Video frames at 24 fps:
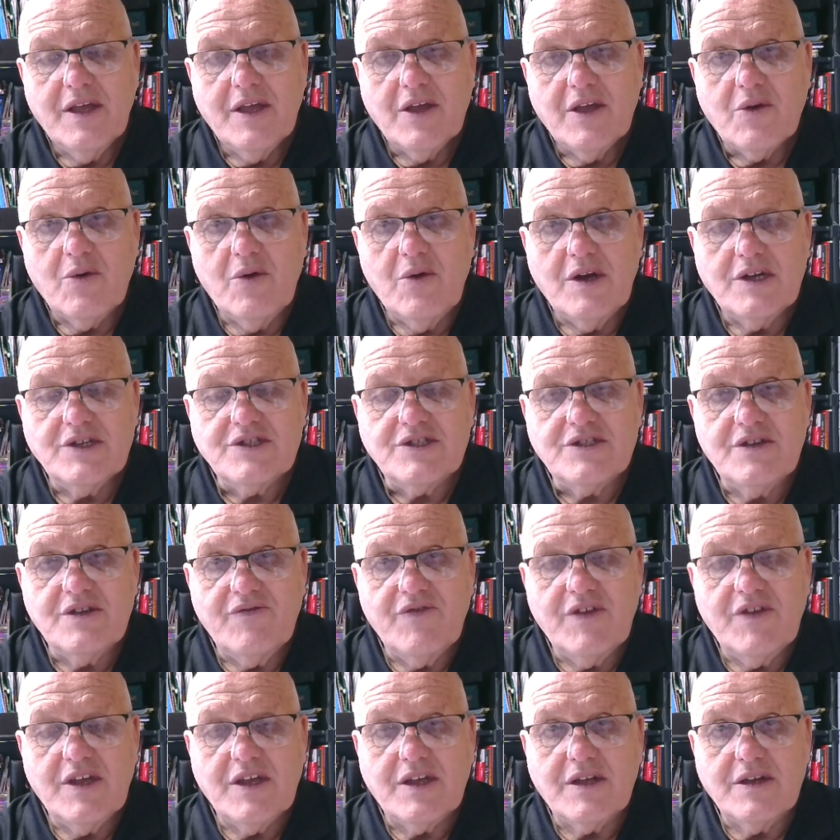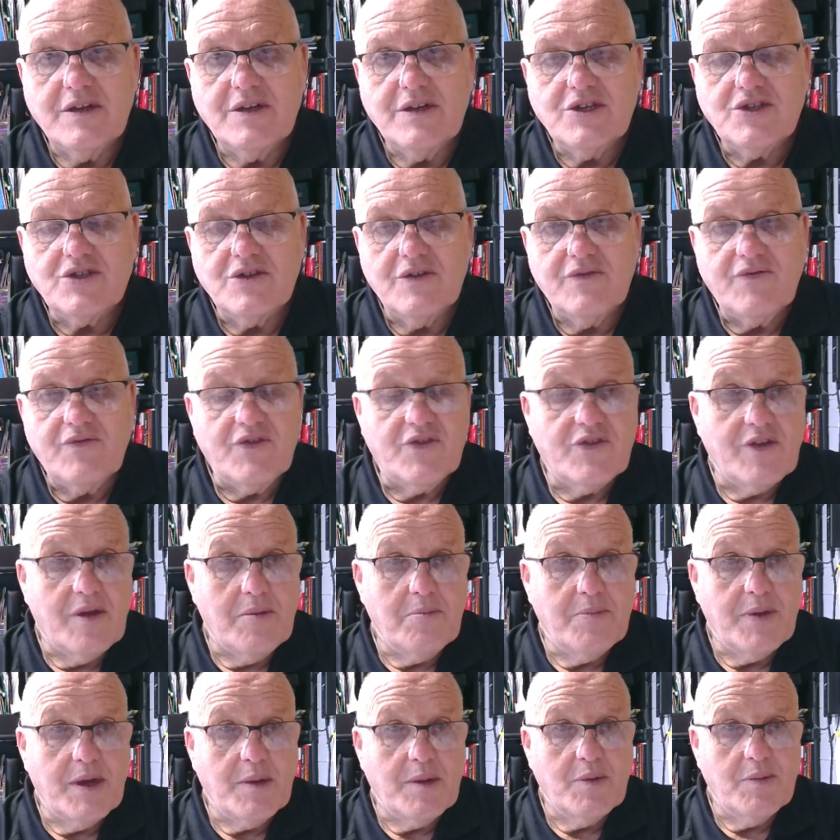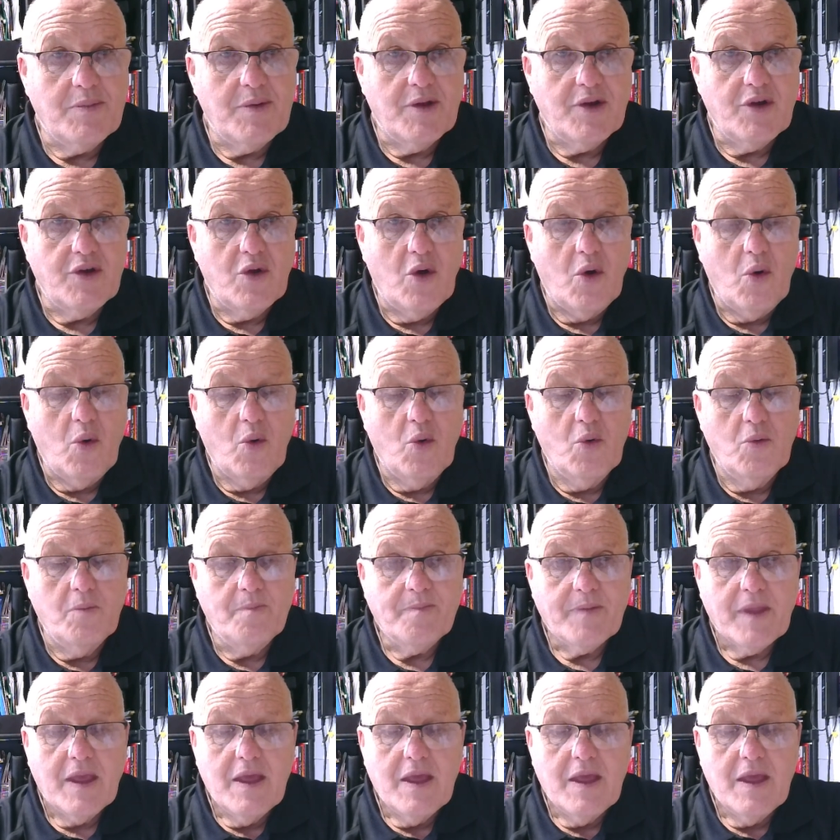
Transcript: quite a severe condition for some people, but not all.